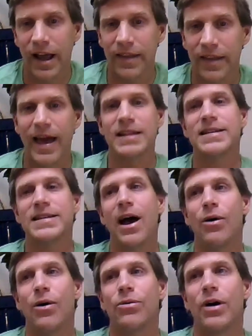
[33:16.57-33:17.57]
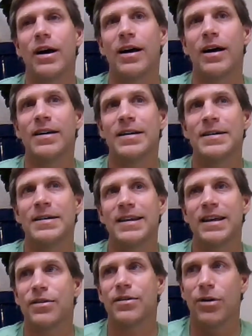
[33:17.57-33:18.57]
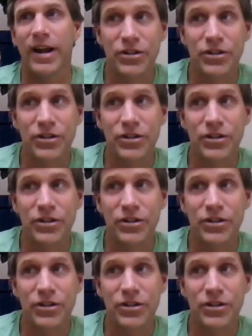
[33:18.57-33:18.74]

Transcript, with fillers: And that's how uh, either